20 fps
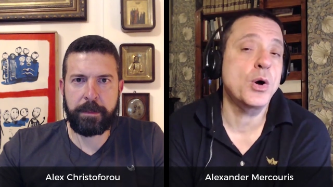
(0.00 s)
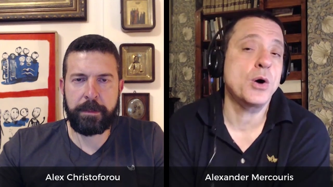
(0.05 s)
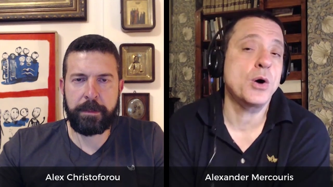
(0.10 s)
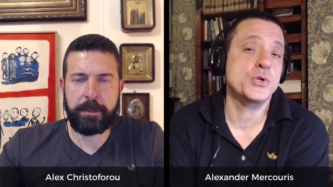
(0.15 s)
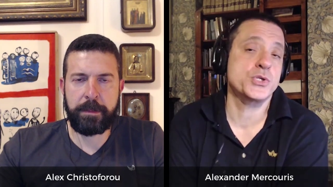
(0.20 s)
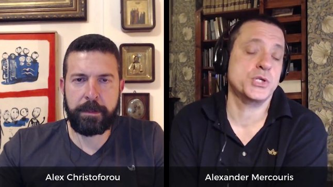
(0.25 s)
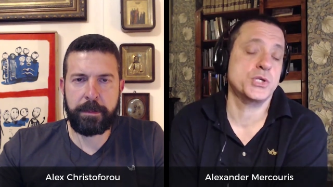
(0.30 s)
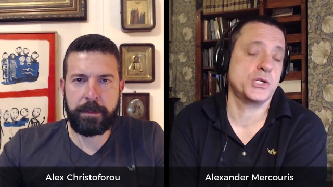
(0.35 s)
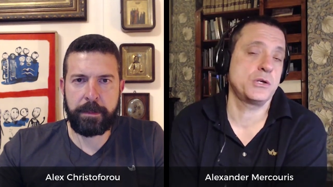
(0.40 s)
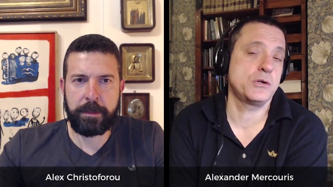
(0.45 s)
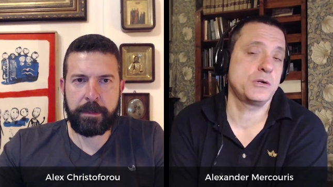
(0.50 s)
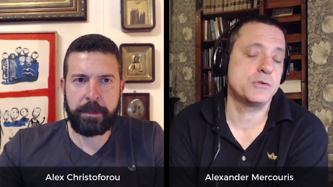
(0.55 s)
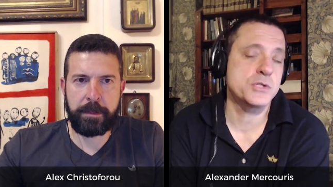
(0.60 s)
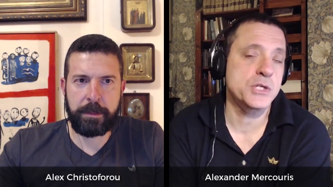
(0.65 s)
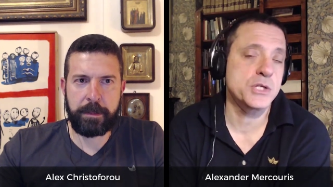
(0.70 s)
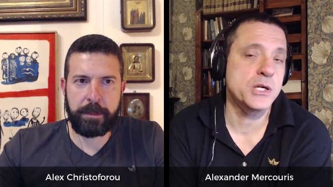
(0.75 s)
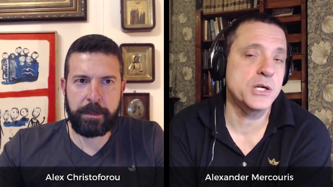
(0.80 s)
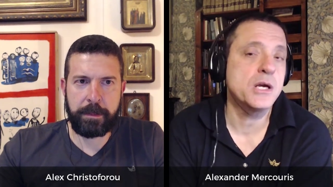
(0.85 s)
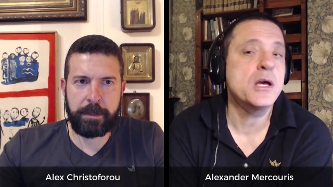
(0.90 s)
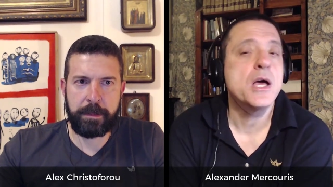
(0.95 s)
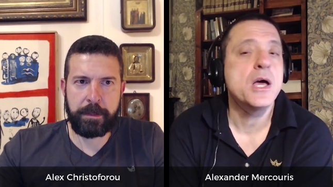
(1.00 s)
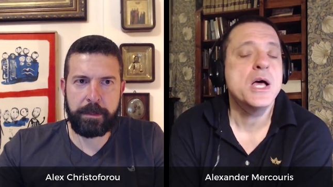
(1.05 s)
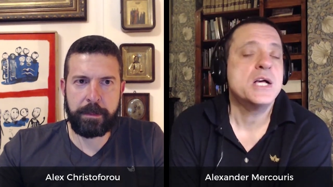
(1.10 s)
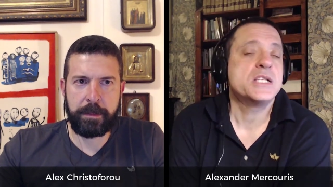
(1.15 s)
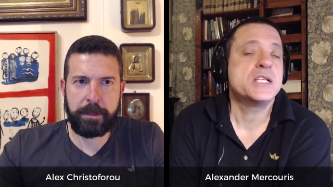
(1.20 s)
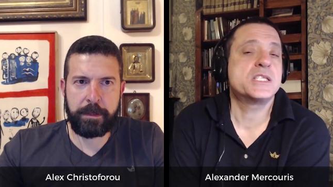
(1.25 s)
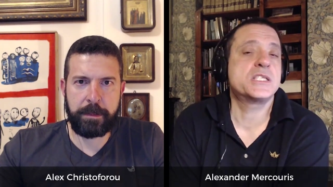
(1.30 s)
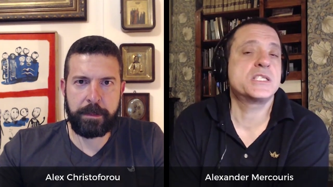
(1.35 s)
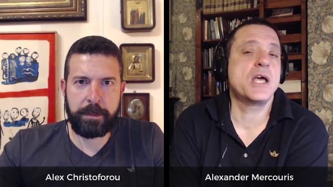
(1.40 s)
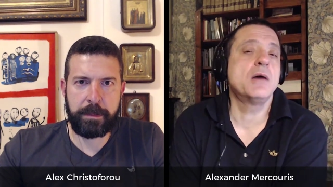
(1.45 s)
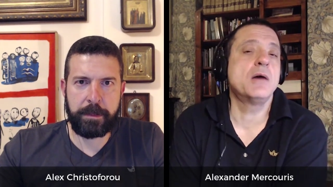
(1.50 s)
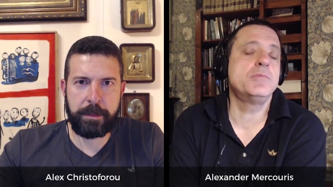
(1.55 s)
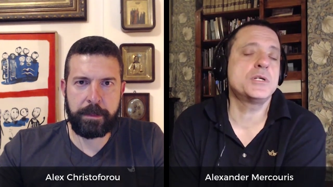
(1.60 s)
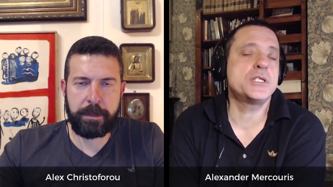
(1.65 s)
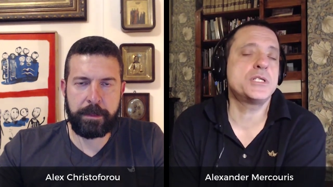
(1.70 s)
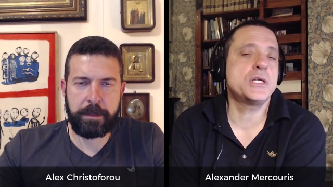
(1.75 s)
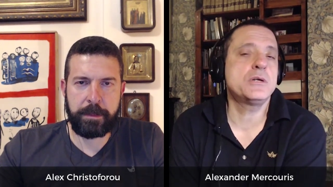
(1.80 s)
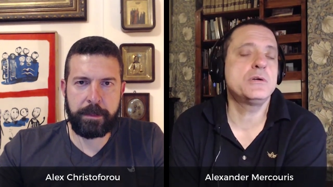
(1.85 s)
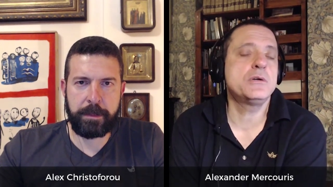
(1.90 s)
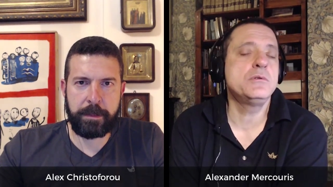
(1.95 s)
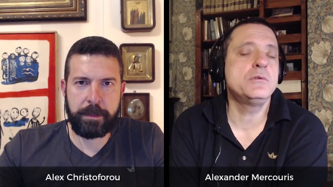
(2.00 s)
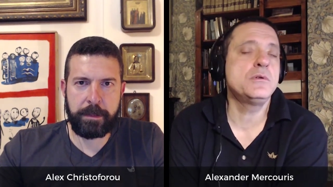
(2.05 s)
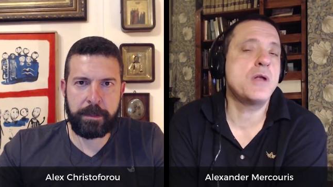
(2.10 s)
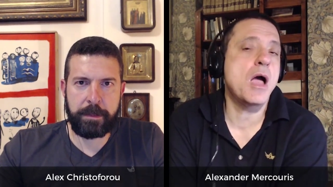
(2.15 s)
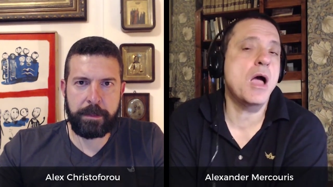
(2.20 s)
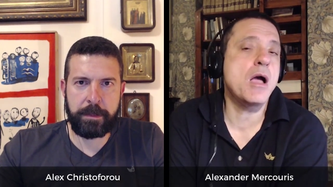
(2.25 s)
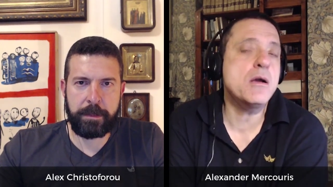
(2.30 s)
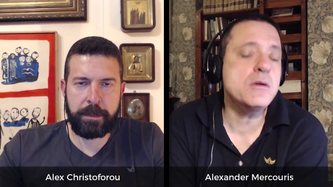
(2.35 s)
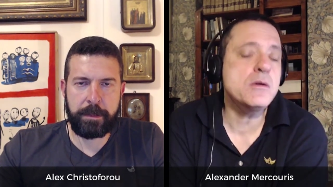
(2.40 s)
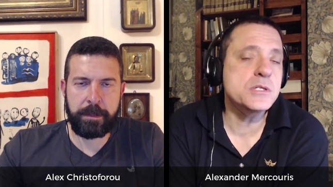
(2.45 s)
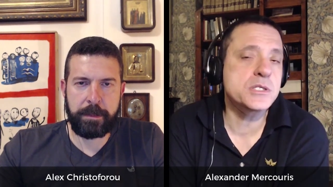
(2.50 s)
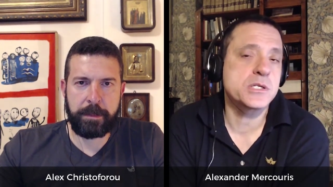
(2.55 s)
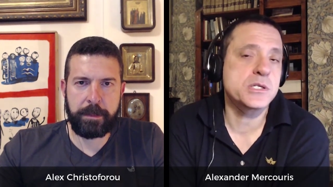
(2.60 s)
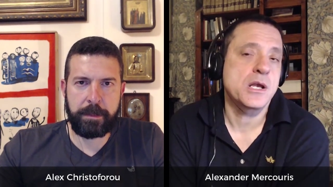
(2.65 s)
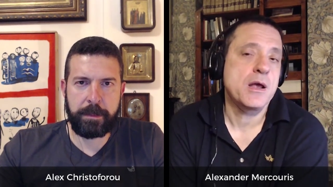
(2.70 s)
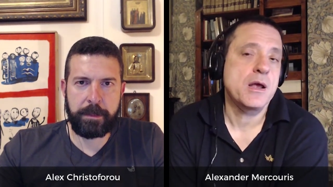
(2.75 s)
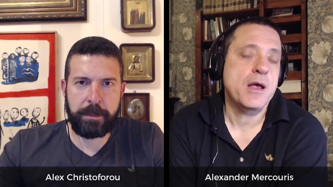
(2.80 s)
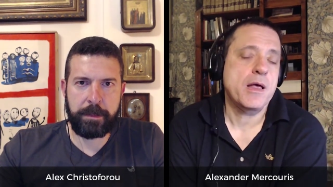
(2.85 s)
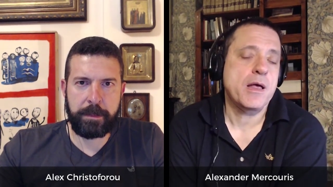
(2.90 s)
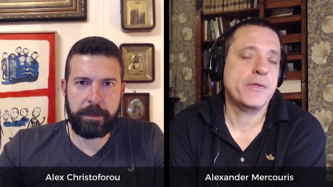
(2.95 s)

Speaker 1: prosecutor, somebody who knows